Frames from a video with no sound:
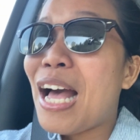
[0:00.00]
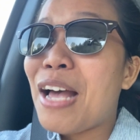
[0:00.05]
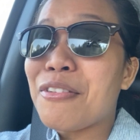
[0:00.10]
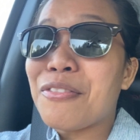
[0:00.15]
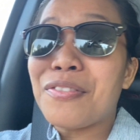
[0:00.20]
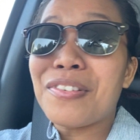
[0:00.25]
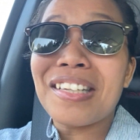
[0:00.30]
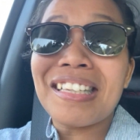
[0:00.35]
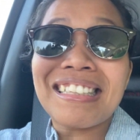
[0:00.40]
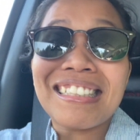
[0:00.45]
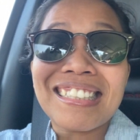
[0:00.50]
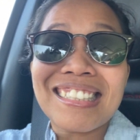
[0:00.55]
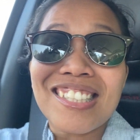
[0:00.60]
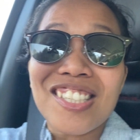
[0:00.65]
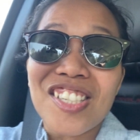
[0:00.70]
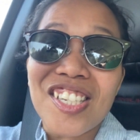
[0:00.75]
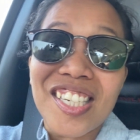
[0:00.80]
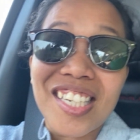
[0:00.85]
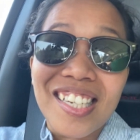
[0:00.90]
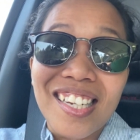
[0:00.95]
I feel the
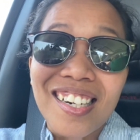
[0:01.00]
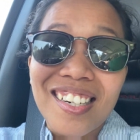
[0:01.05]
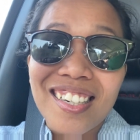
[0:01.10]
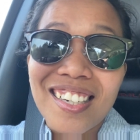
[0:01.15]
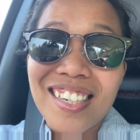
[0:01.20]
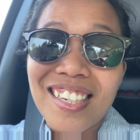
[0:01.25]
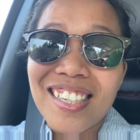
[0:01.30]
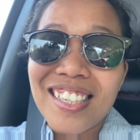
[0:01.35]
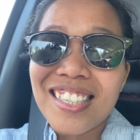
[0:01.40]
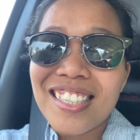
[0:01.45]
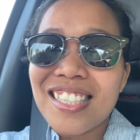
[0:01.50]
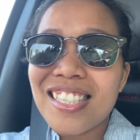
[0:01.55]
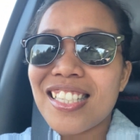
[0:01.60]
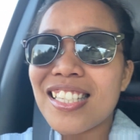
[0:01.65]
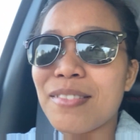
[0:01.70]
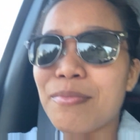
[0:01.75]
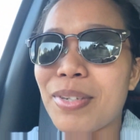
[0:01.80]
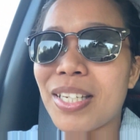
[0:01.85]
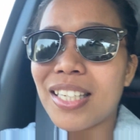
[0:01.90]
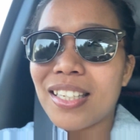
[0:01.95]

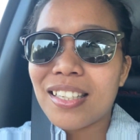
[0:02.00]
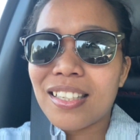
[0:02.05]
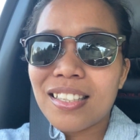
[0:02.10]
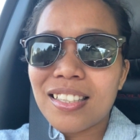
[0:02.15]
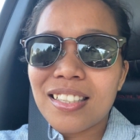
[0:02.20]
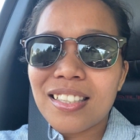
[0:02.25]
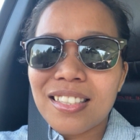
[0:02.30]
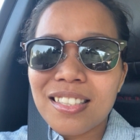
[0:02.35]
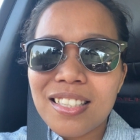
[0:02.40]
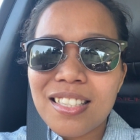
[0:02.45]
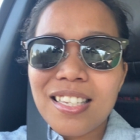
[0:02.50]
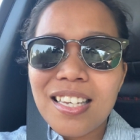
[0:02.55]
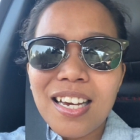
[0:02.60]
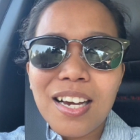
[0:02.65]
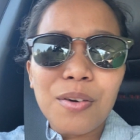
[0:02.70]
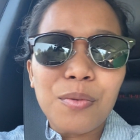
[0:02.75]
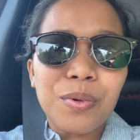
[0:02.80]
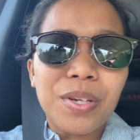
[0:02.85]
jitters because yeah,